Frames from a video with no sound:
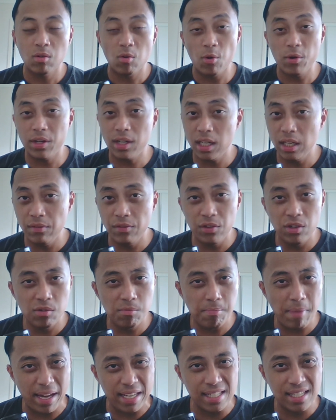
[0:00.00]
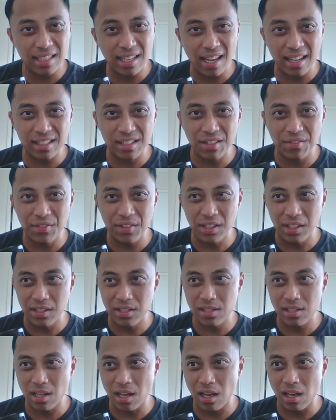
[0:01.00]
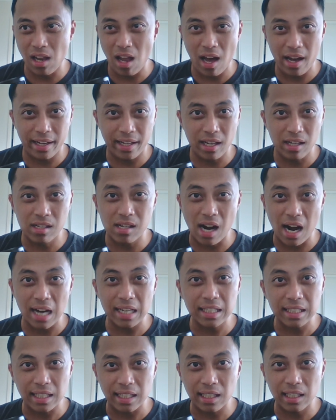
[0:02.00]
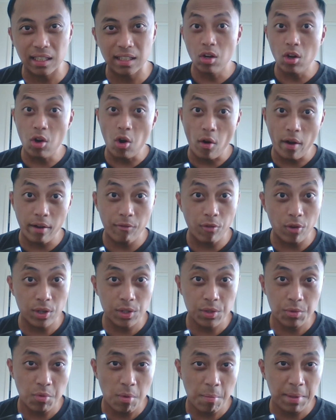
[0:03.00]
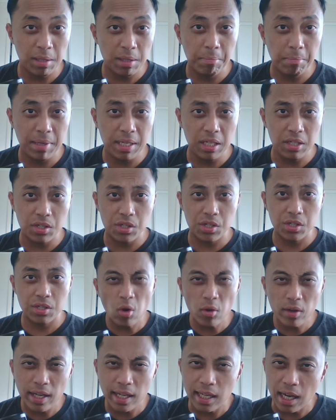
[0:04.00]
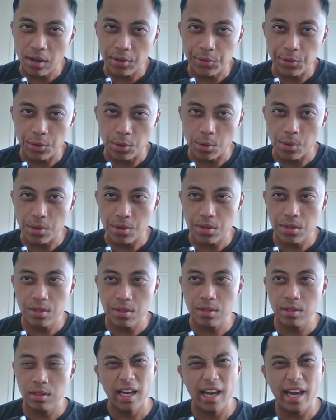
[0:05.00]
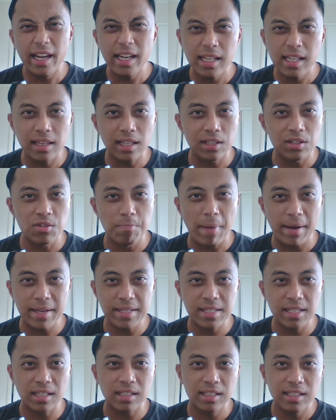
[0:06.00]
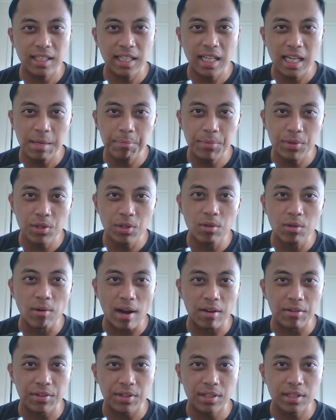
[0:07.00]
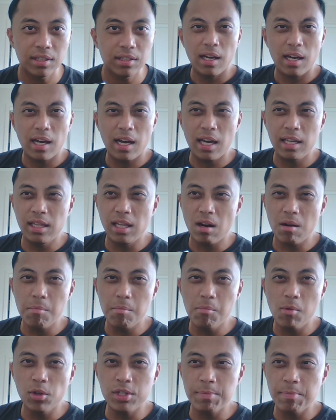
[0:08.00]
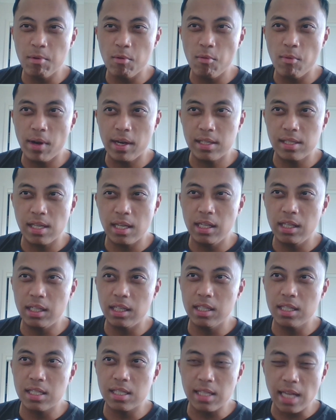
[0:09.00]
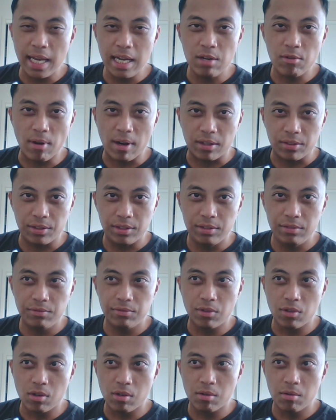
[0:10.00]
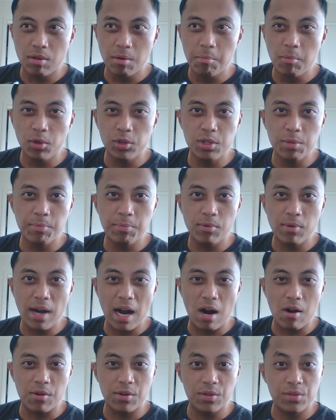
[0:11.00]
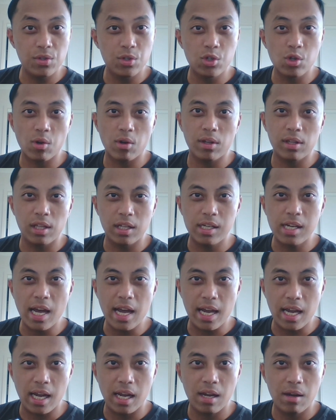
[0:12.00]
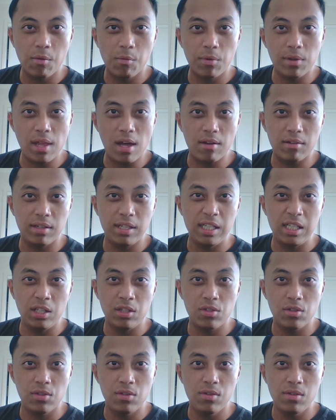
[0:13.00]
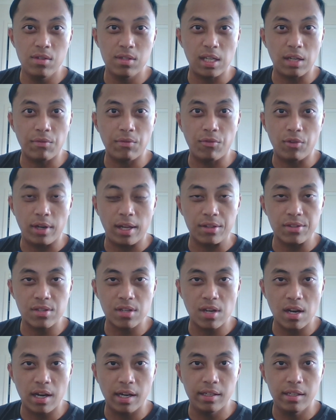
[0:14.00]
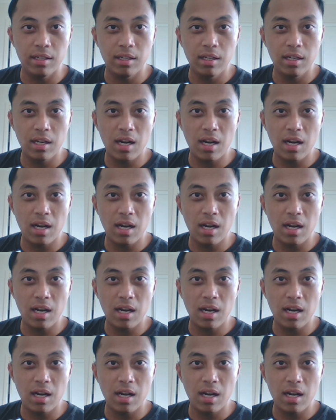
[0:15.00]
Or you can even do basic activities like gardening, going for a swim at the beach, cooking outdoors, anything to basically keep you grounded. And there are multiple ways that you can stay grounded for multiple hours during the day without needing to set foot outside.